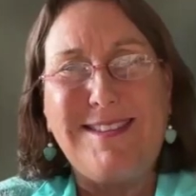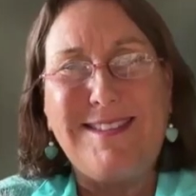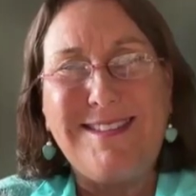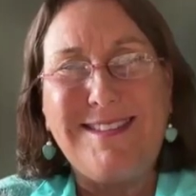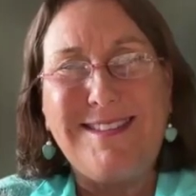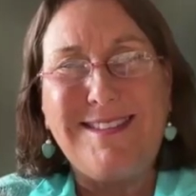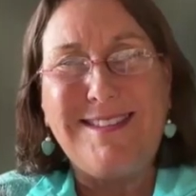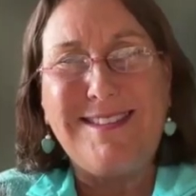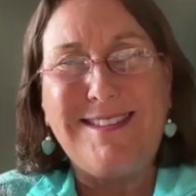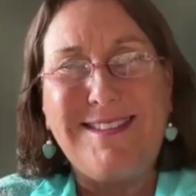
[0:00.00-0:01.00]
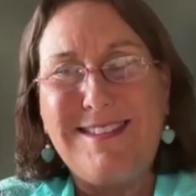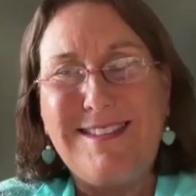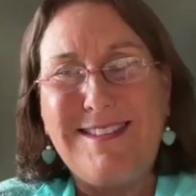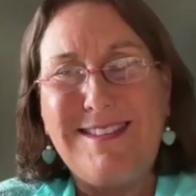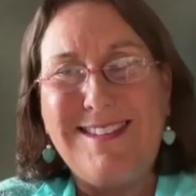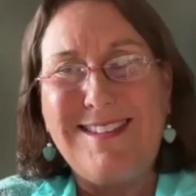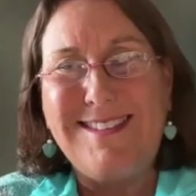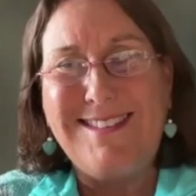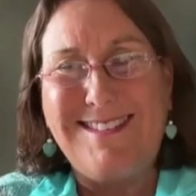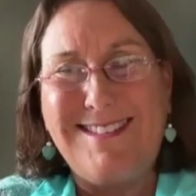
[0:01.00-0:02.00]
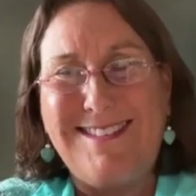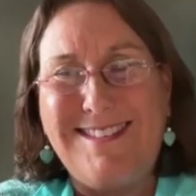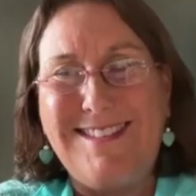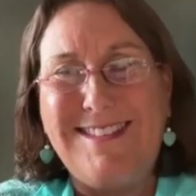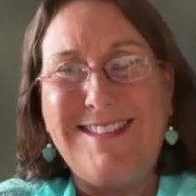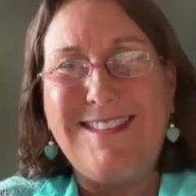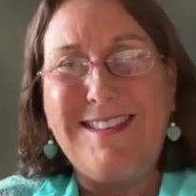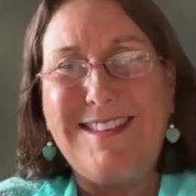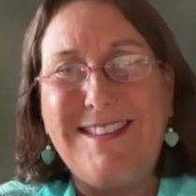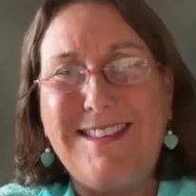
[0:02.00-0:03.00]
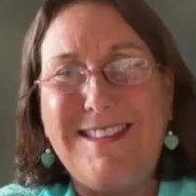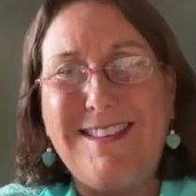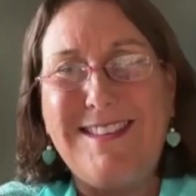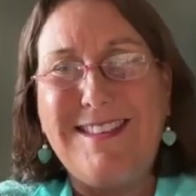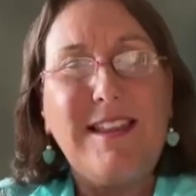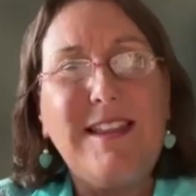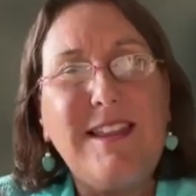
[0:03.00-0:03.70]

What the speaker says: This person isn't speaking.